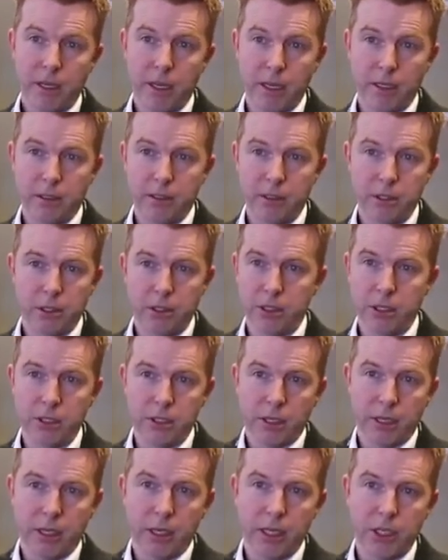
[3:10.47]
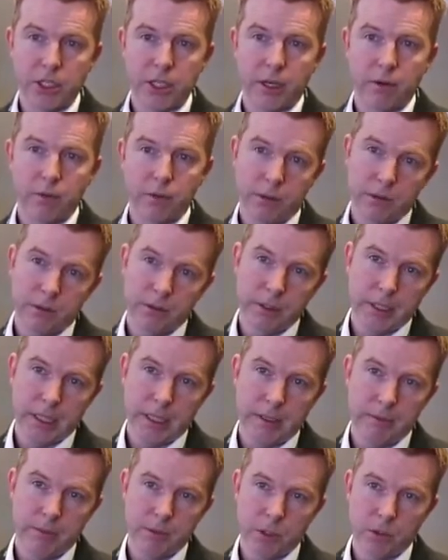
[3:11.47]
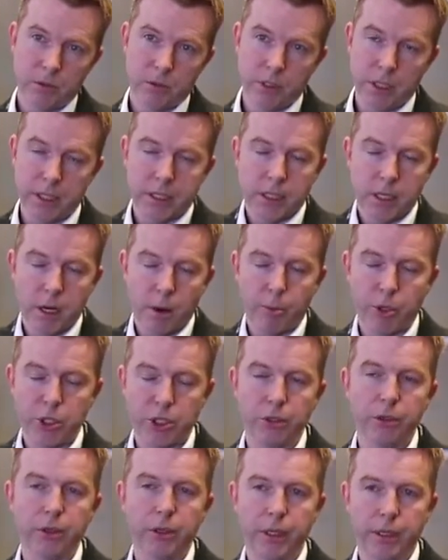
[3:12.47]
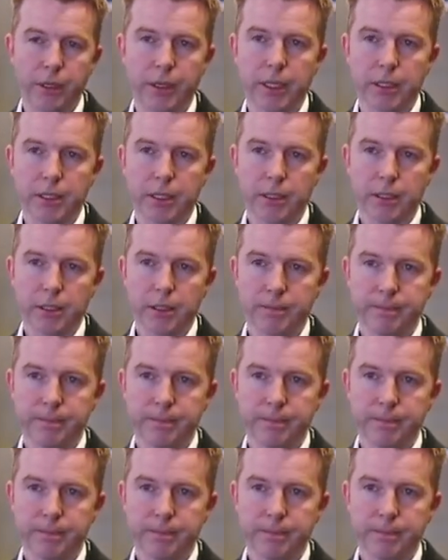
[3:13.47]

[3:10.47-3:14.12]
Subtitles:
and to society in general. So it's an opportunity in that sense.